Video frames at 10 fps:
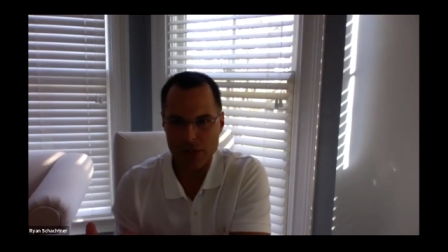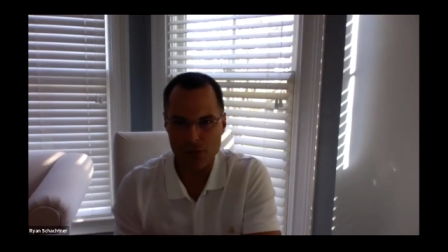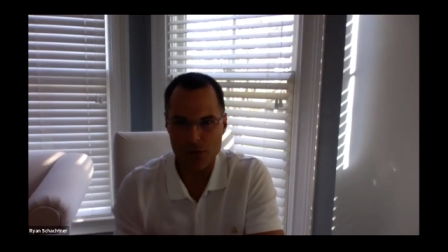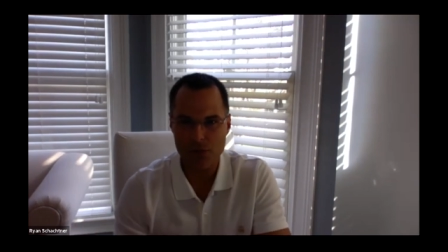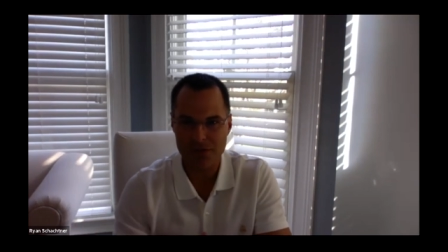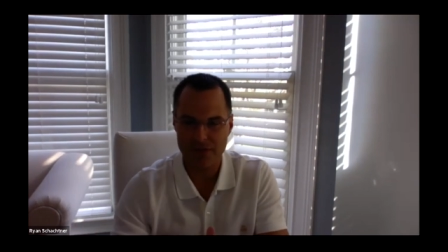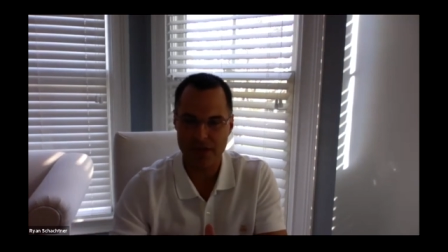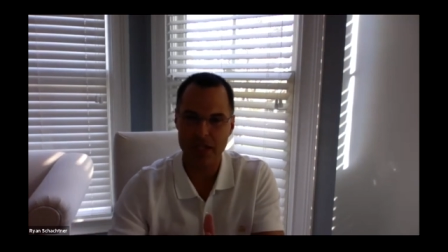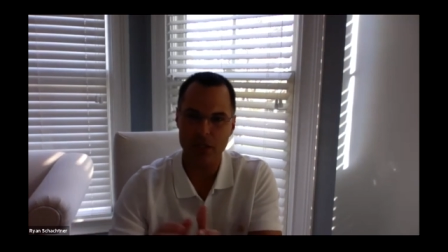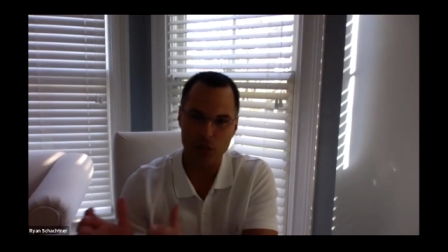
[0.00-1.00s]
You
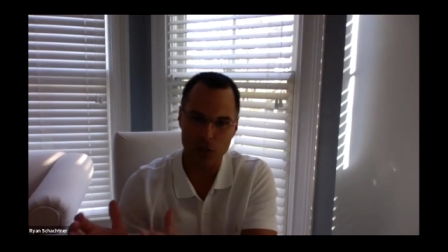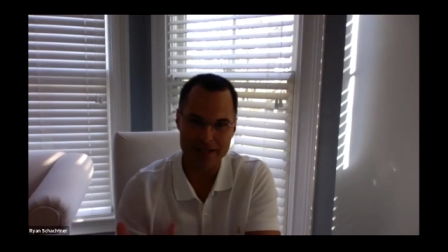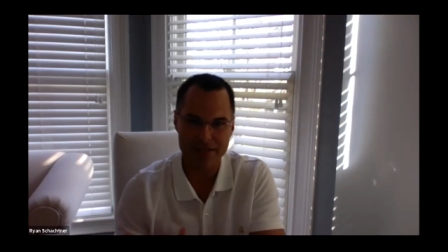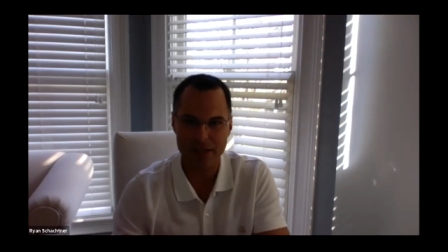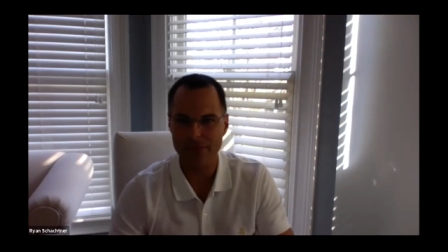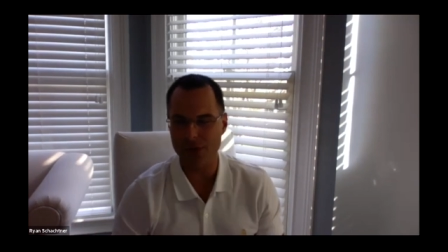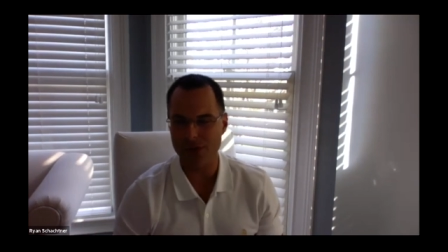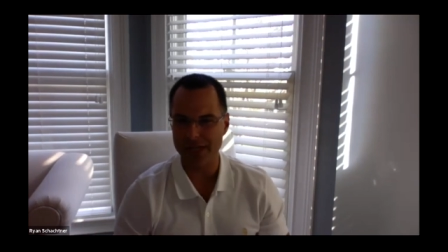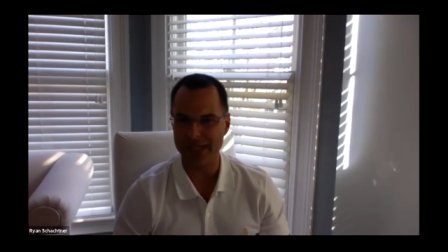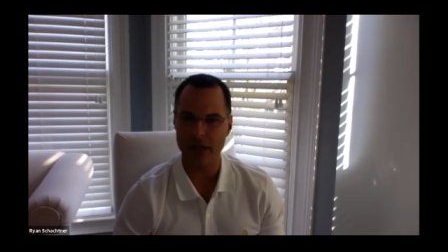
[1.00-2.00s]
think aggressive, you're
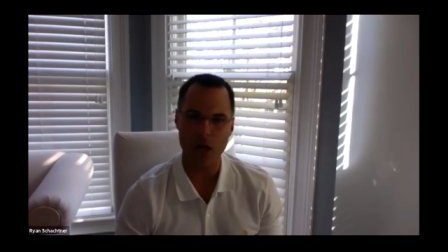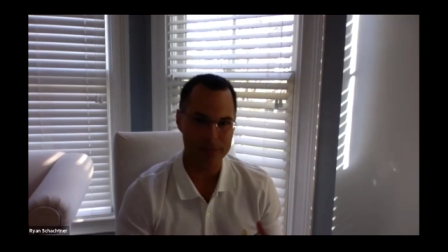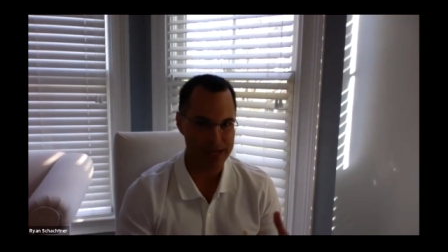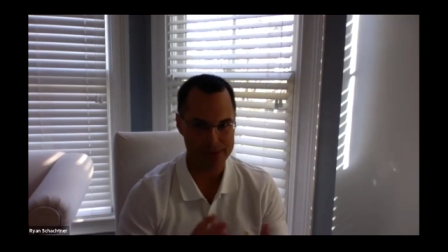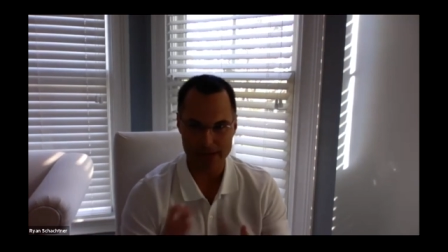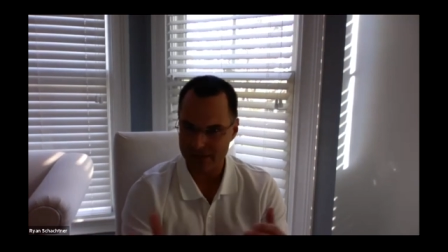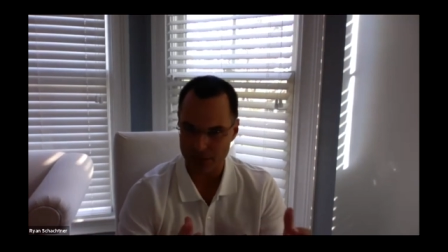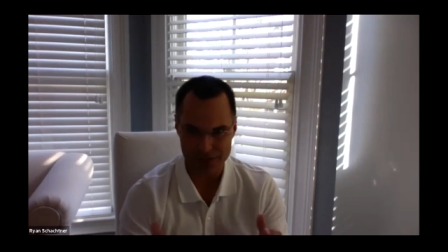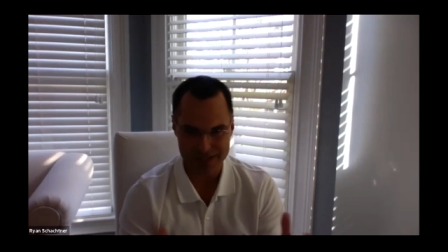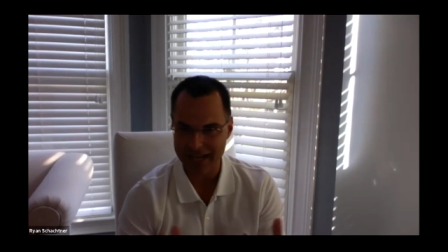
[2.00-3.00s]
thinking, oh, maybe
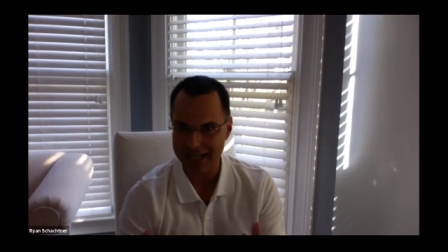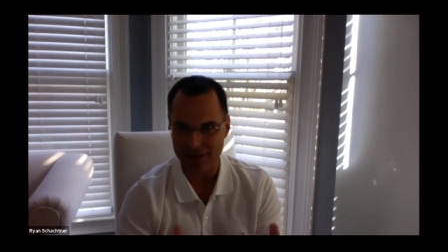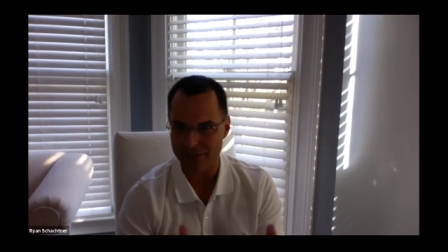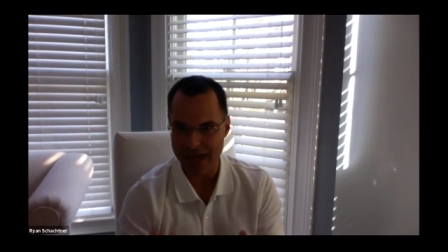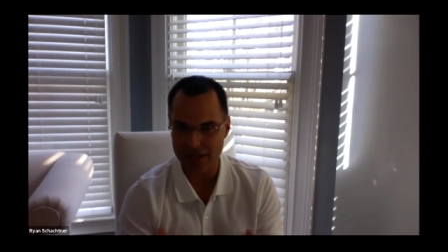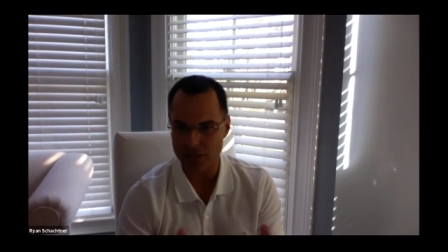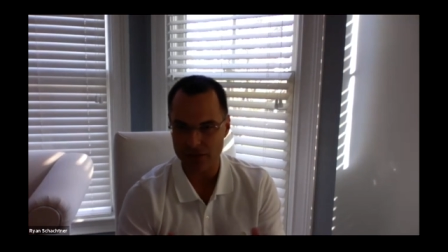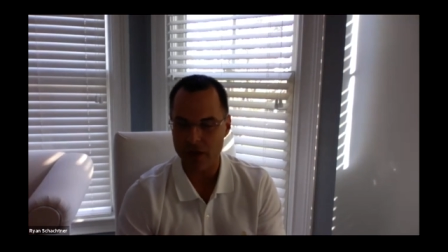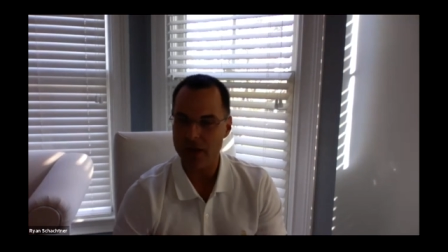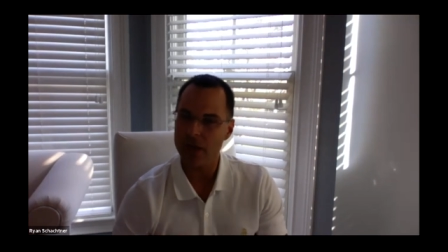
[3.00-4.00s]
someone's taking advantage of
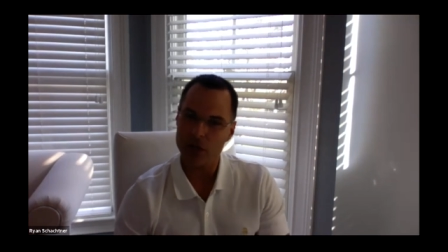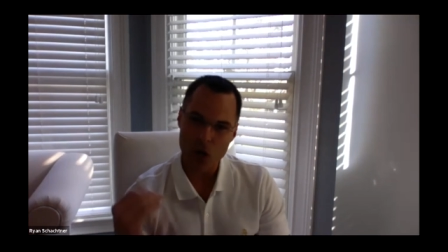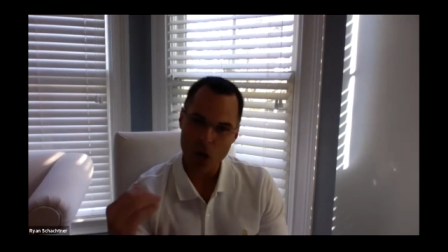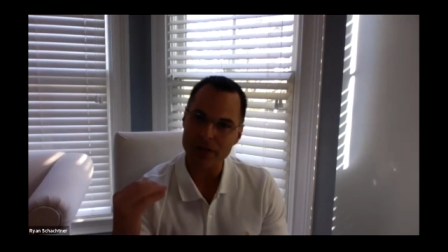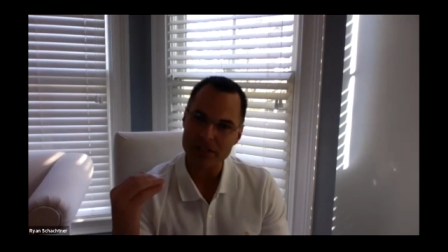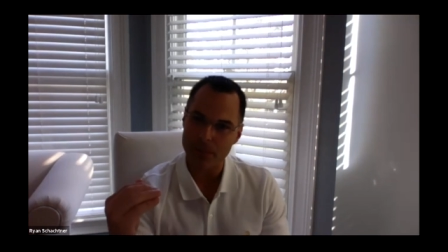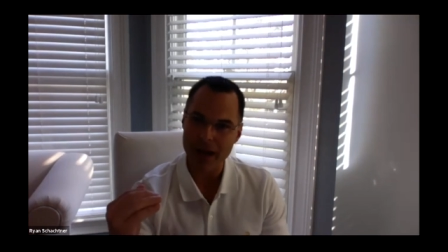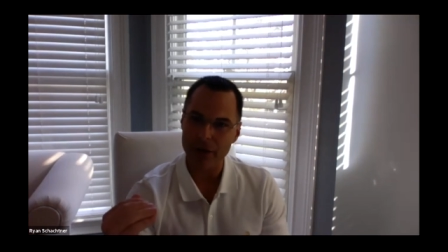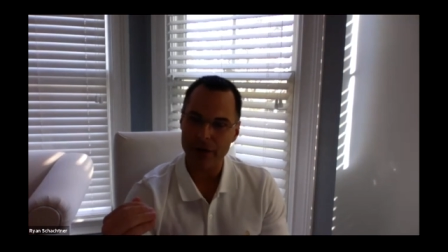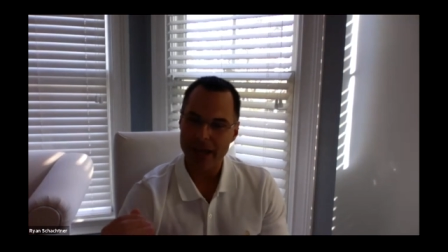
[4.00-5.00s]
something. No, it's
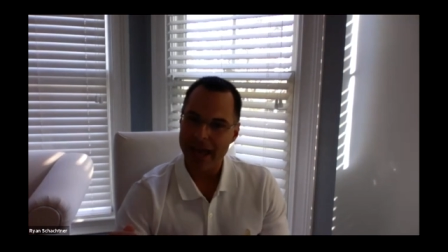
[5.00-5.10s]
about,